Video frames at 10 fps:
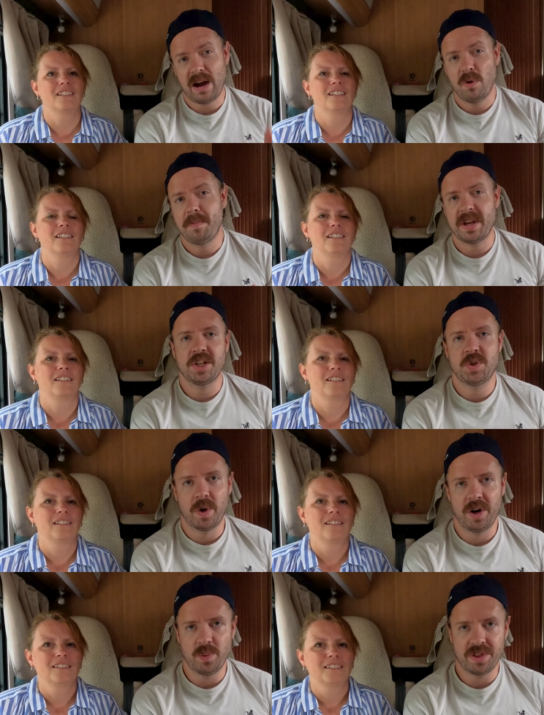Speaker 1: our biggest
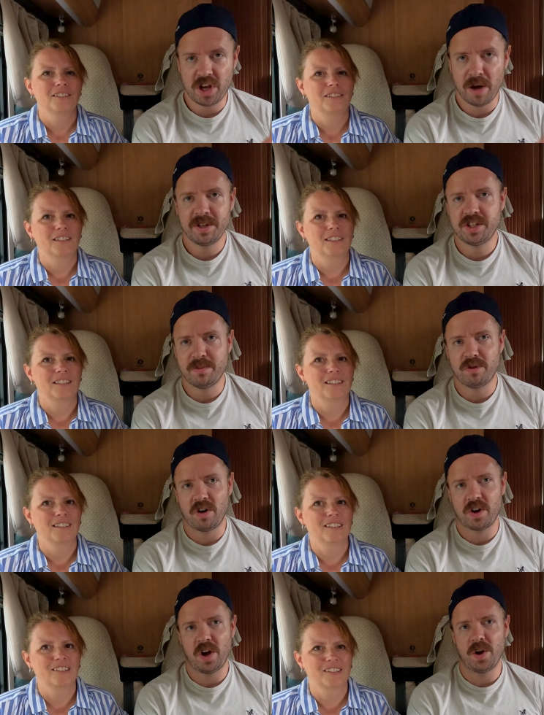worry with coming to
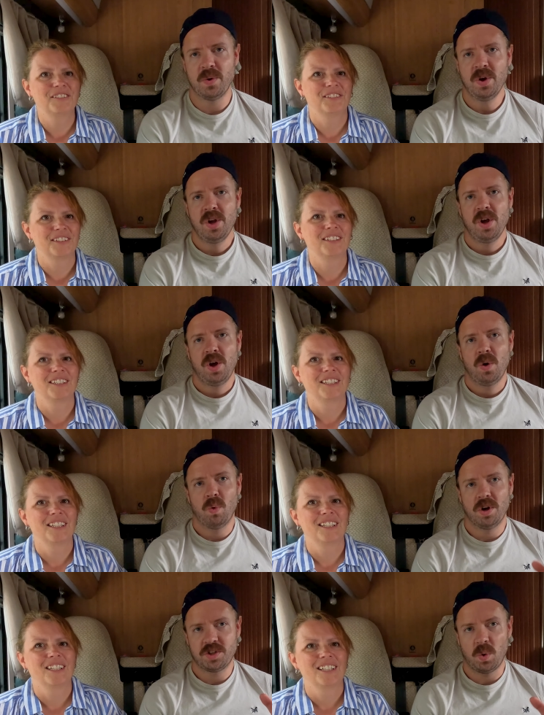Morocco
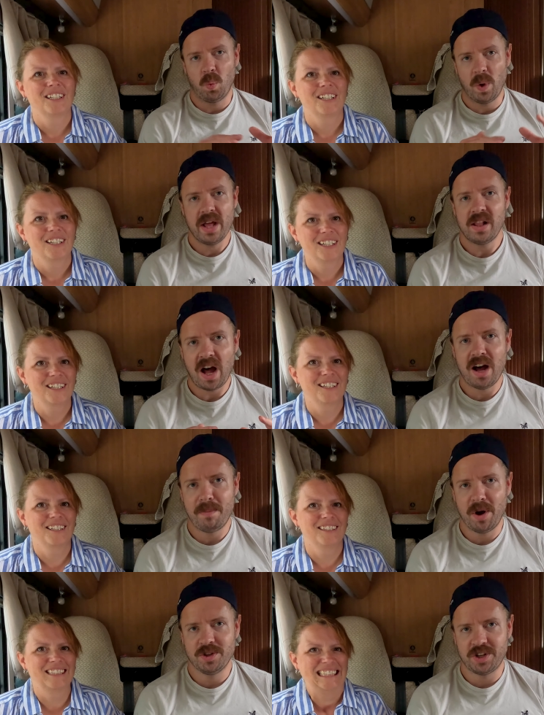was, will our
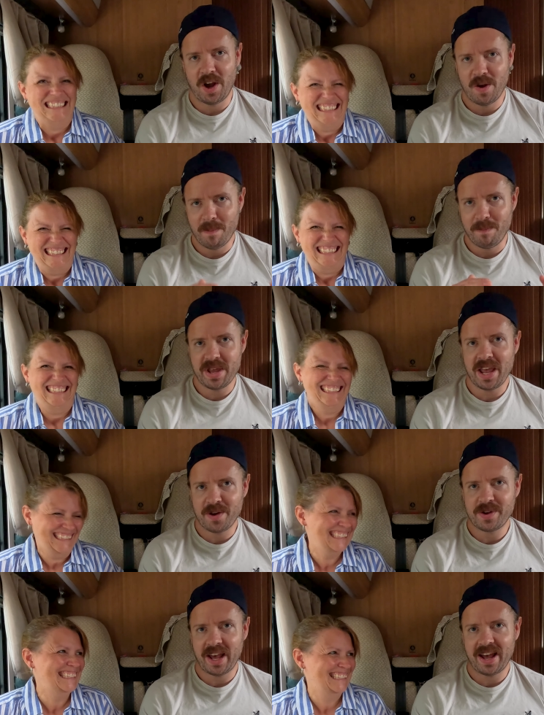motorhome be
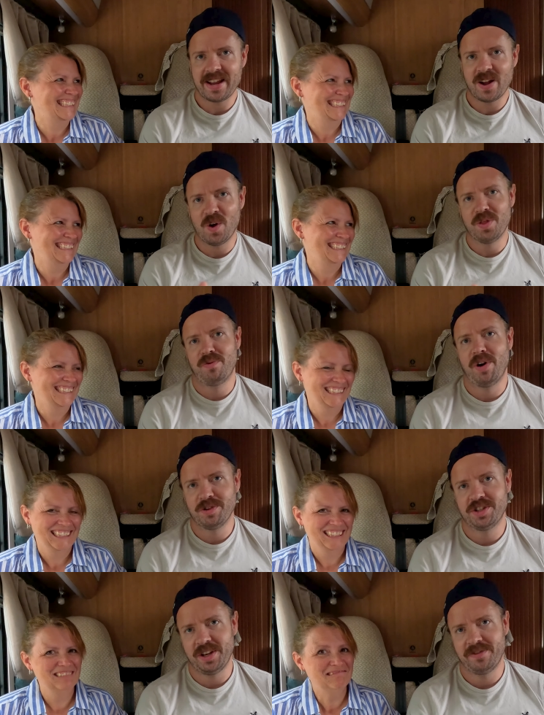okay on the
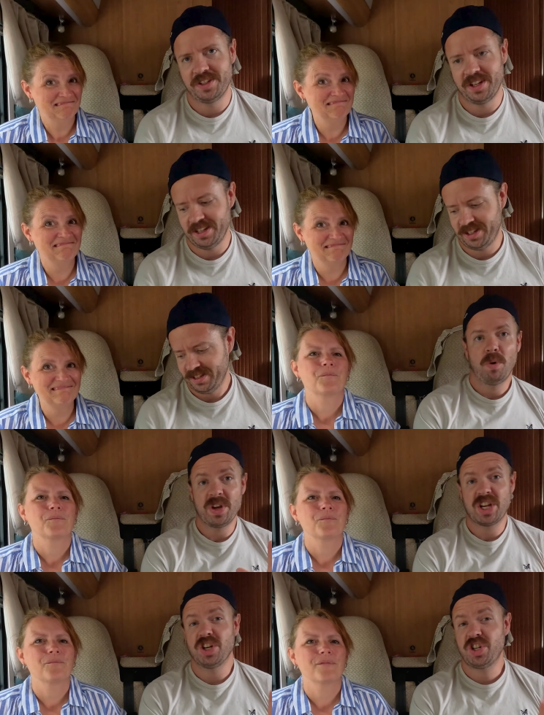road surfaces? But
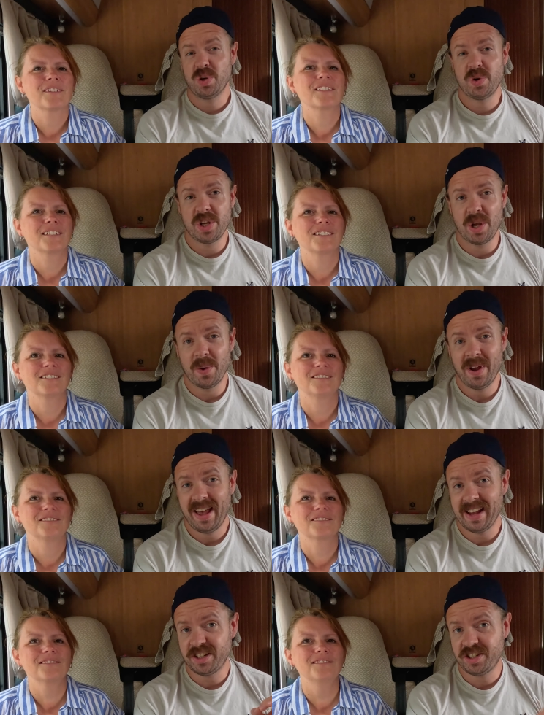we can assure you,
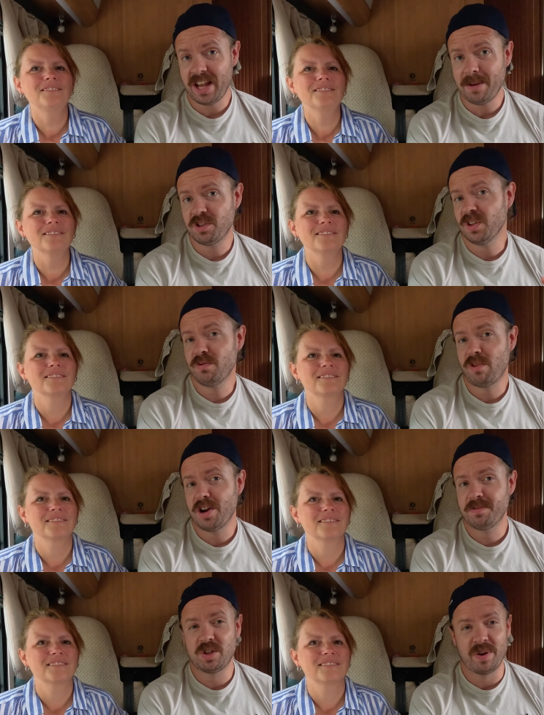except on the
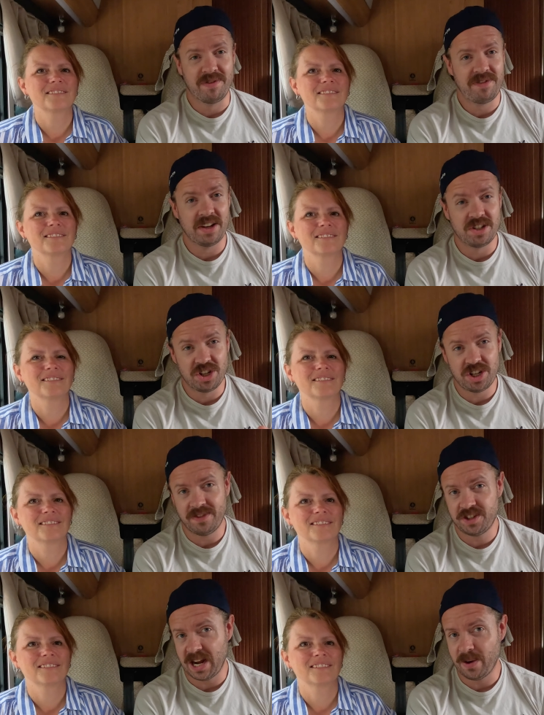road between Fez and
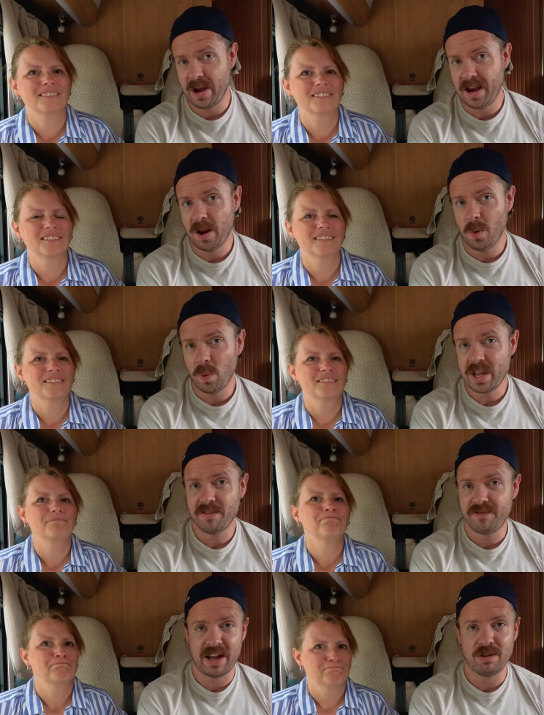Chefchaouen, we
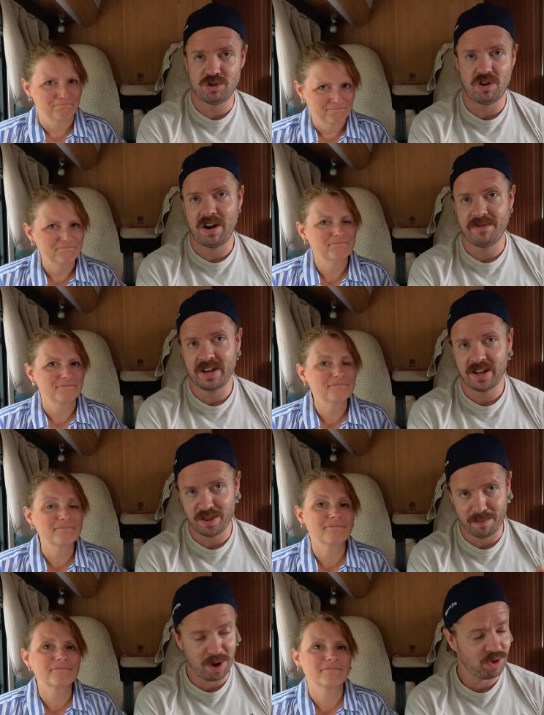have found driving
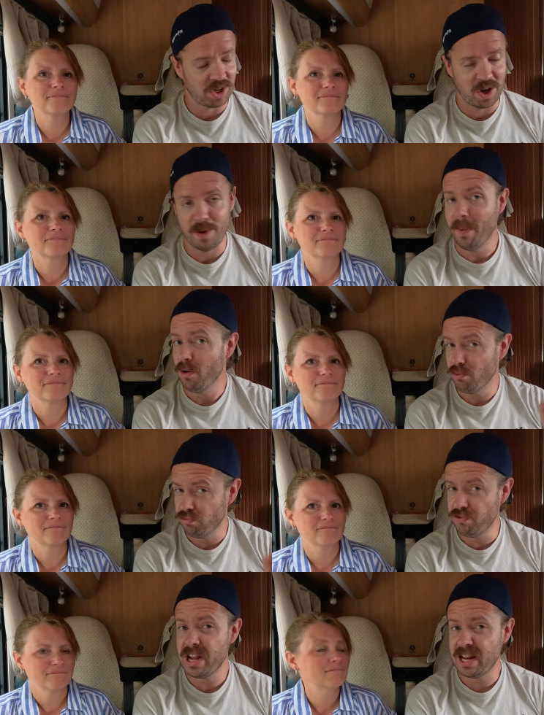the motorhome
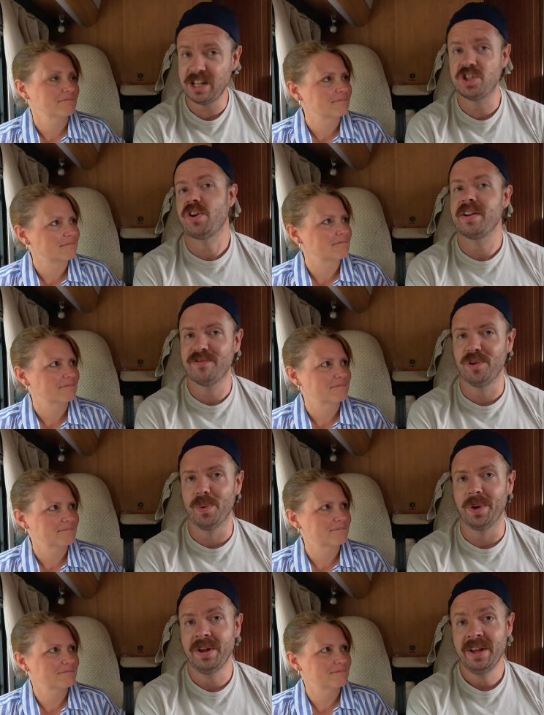really
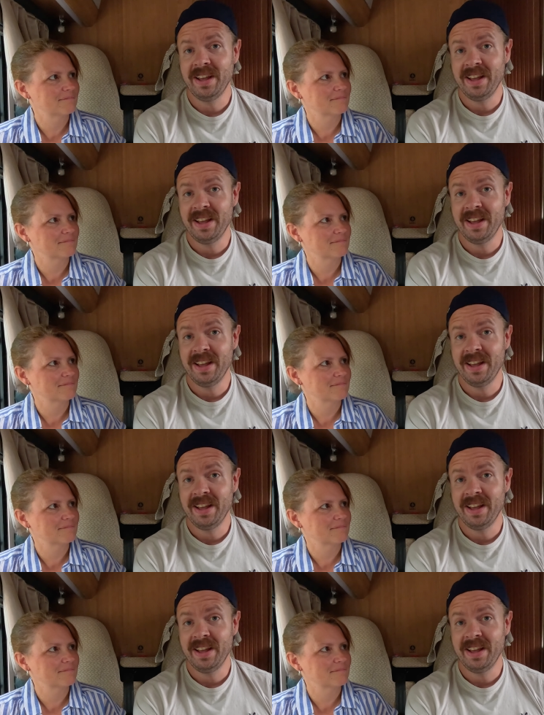straightforward,